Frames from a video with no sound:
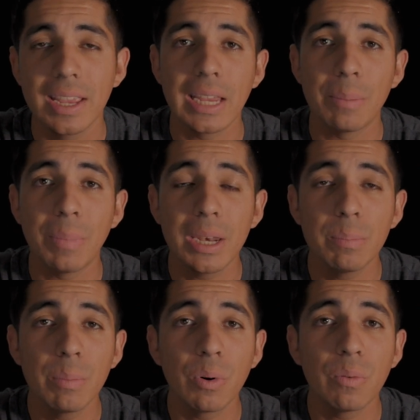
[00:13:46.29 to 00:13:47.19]
Yet many
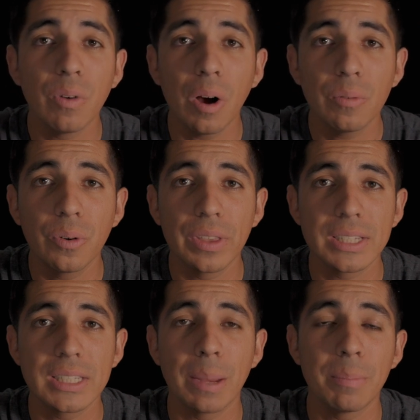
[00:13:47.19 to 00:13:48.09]
people fall for
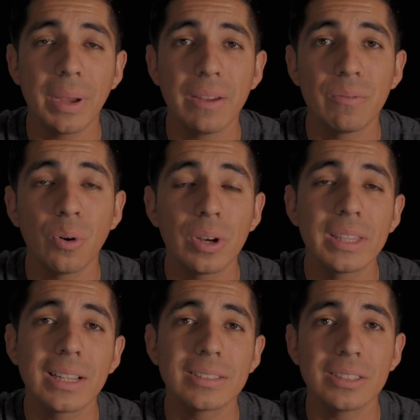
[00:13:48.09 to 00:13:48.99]
this and pay
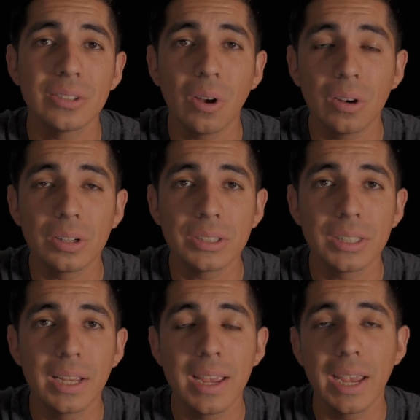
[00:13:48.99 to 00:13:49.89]
$40,000
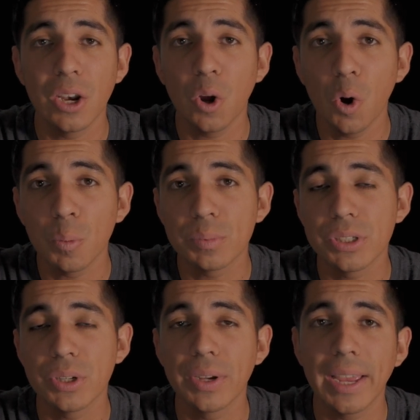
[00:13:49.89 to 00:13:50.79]
in hopes
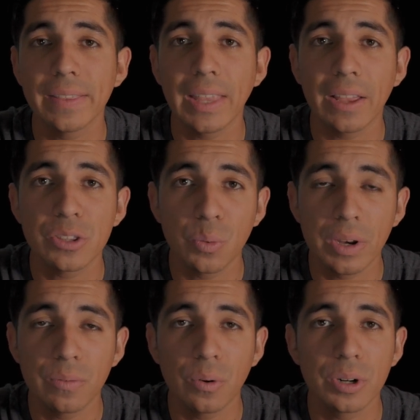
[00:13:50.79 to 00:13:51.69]
to get that
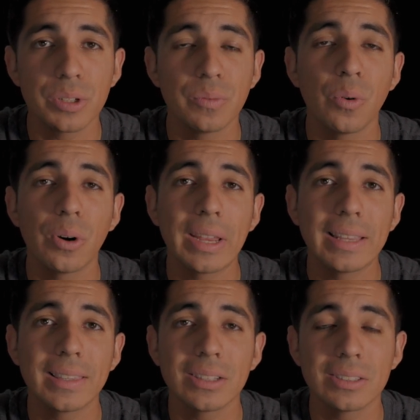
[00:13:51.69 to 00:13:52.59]
$24 to
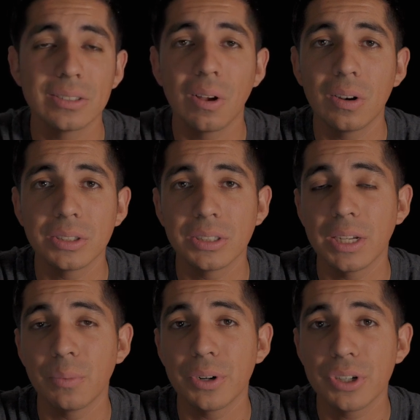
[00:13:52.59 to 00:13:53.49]
$48,000
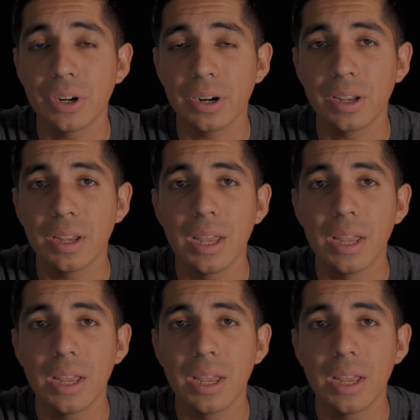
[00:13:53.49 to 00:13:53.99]
in return.